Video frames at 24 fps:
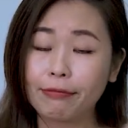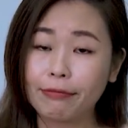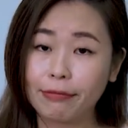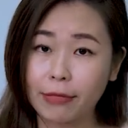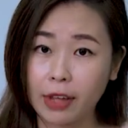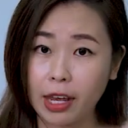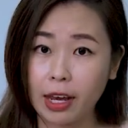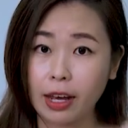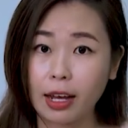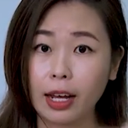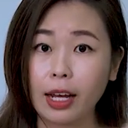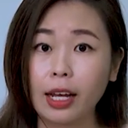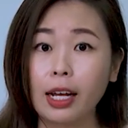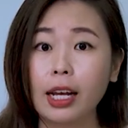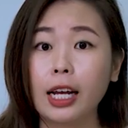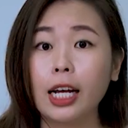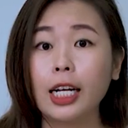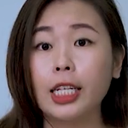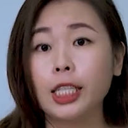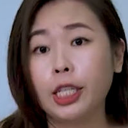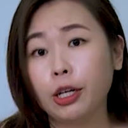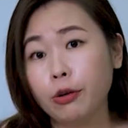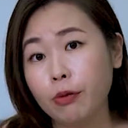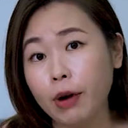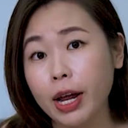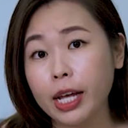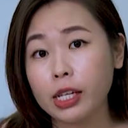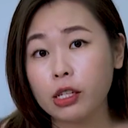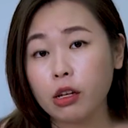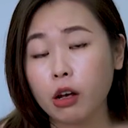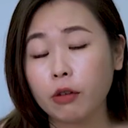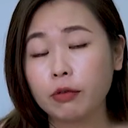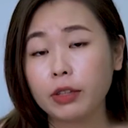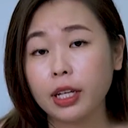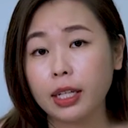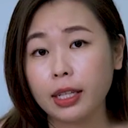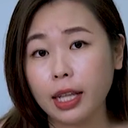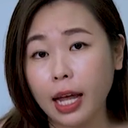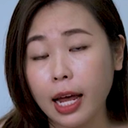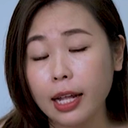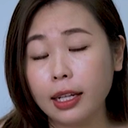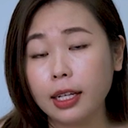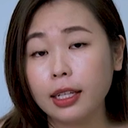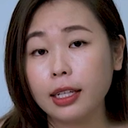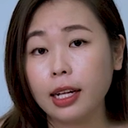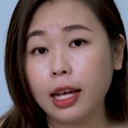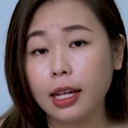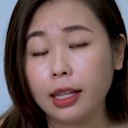yeah, the rest of the
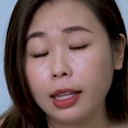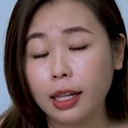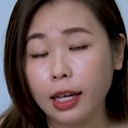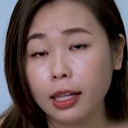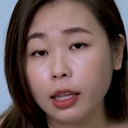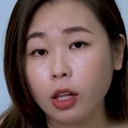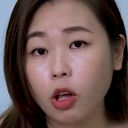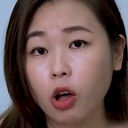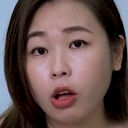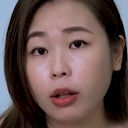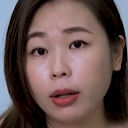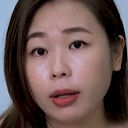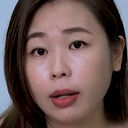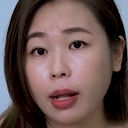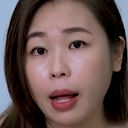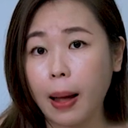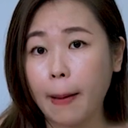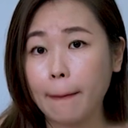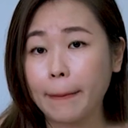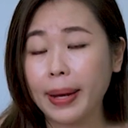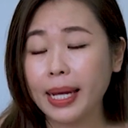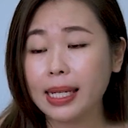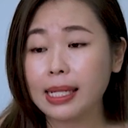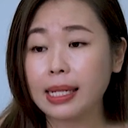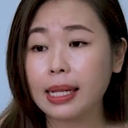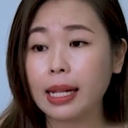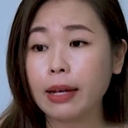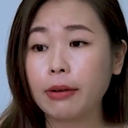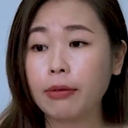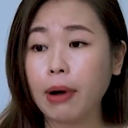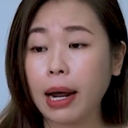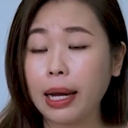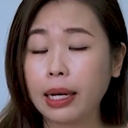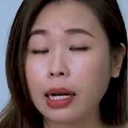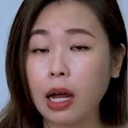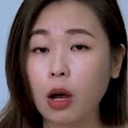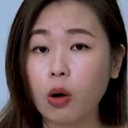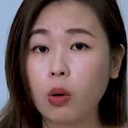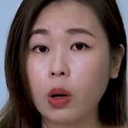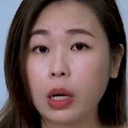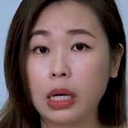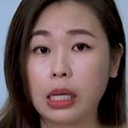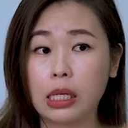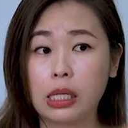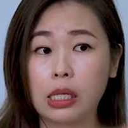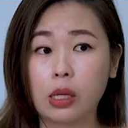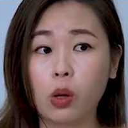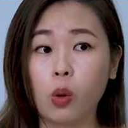tenant and landlord basically right now
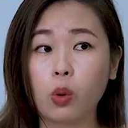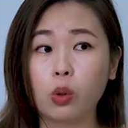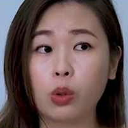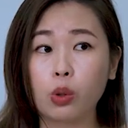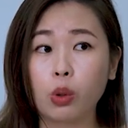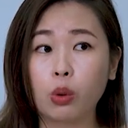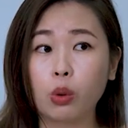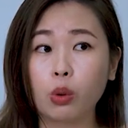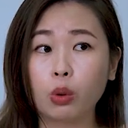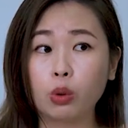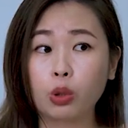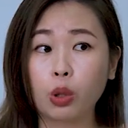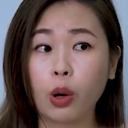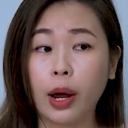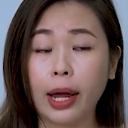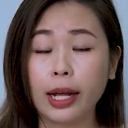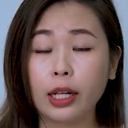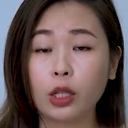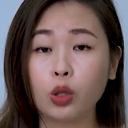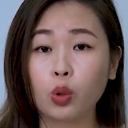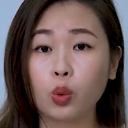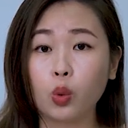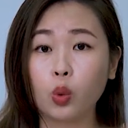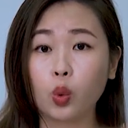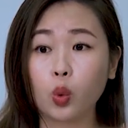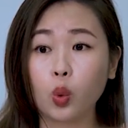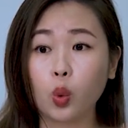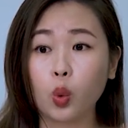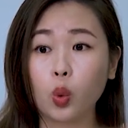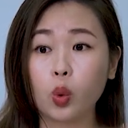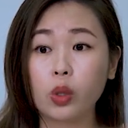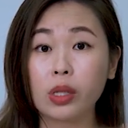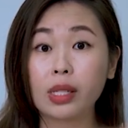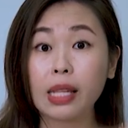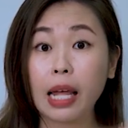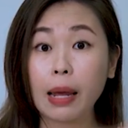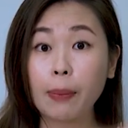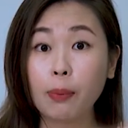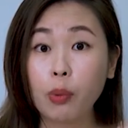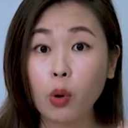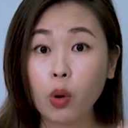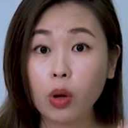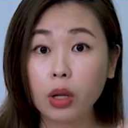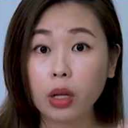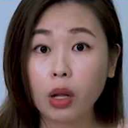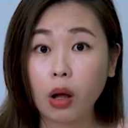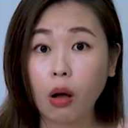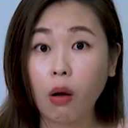is also trying to stay
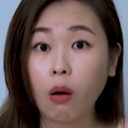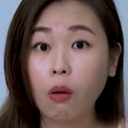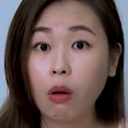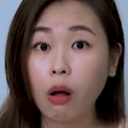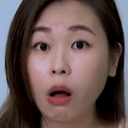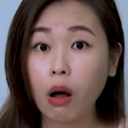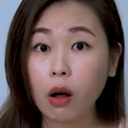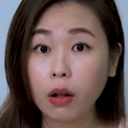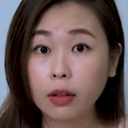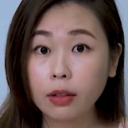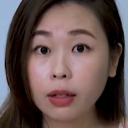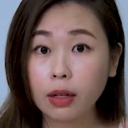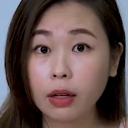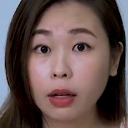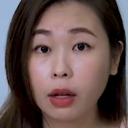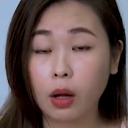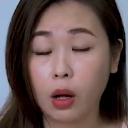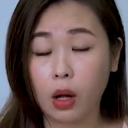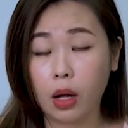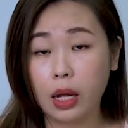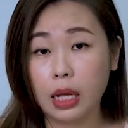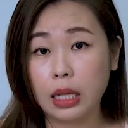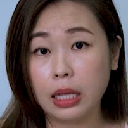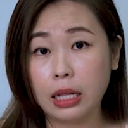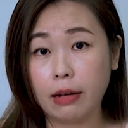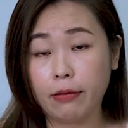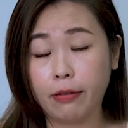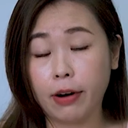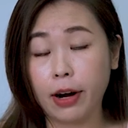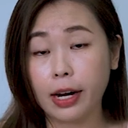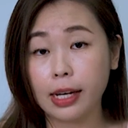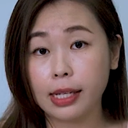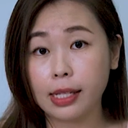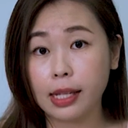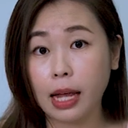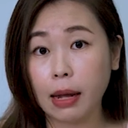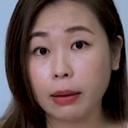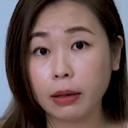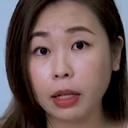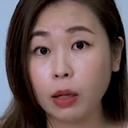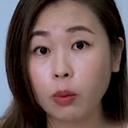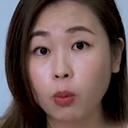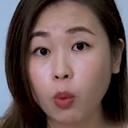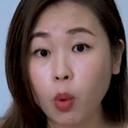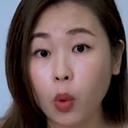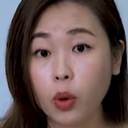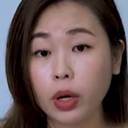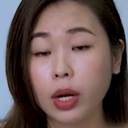put, hold on in a very
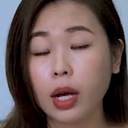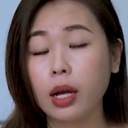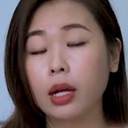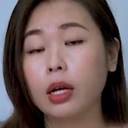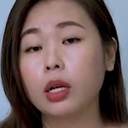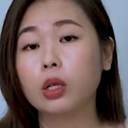stagnant mode.